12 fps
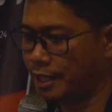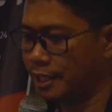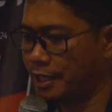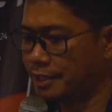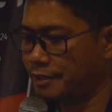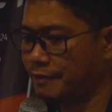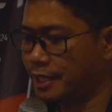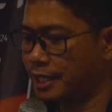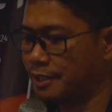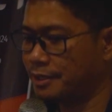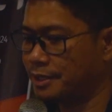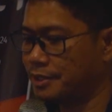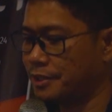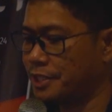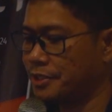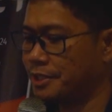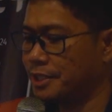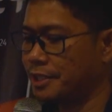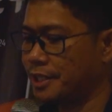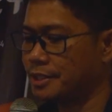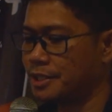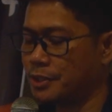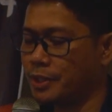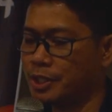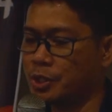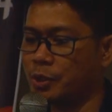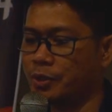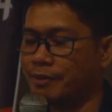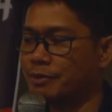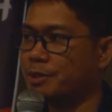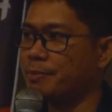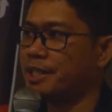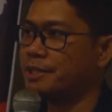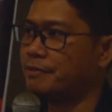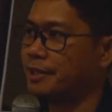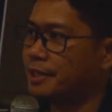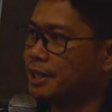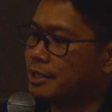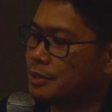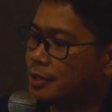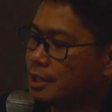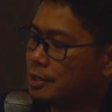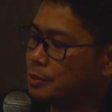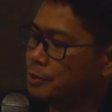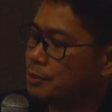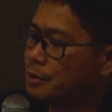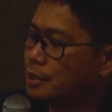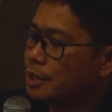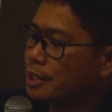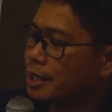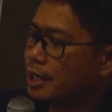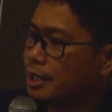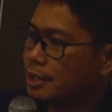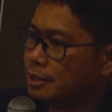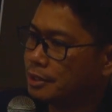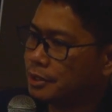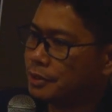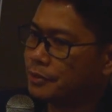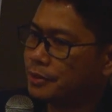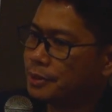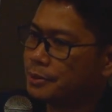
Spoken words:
I enter valid registration detail so that you don't have to specify that. You need to enter